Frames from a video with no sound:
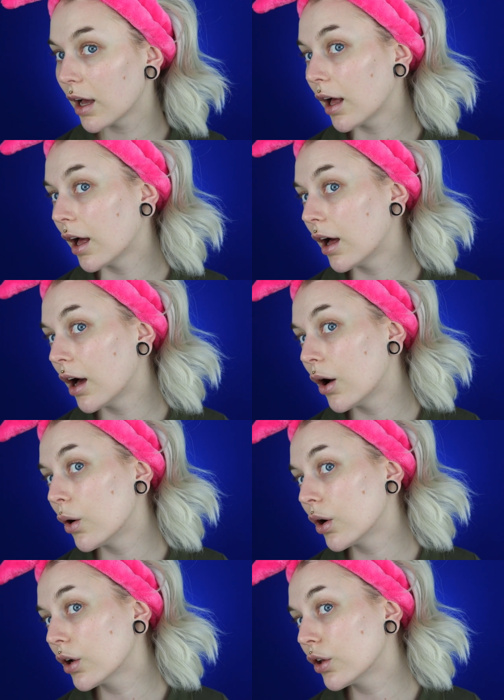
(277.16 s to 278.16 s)

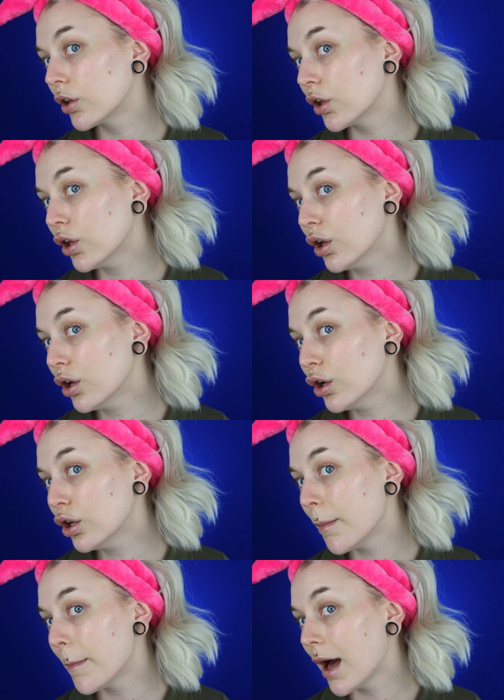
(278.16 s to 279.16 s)
how
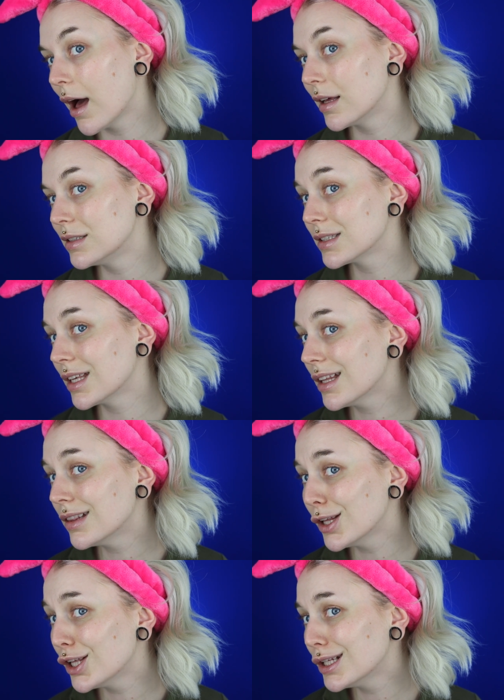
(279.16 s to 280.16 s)
good my
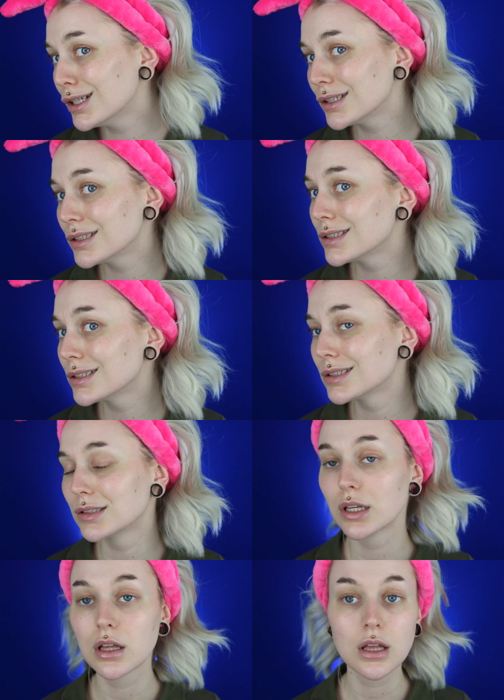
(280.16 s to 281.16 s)
skin looks.
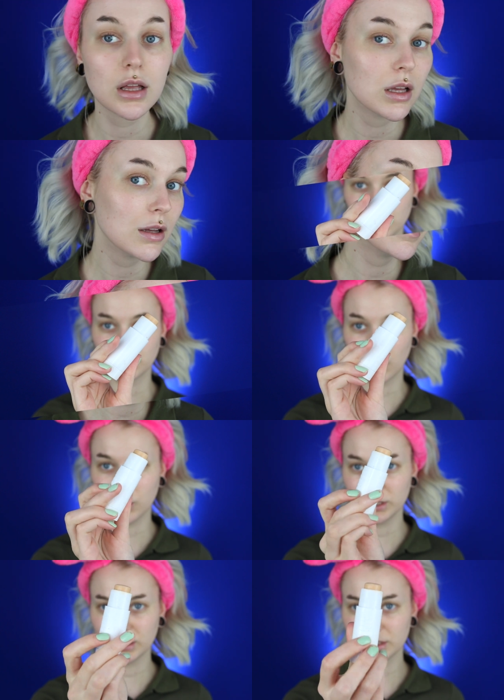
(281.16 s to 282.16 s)

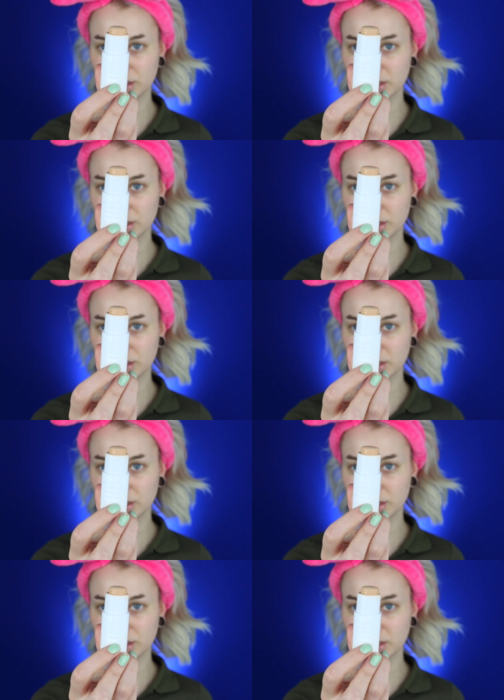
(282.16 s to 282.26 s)
So this is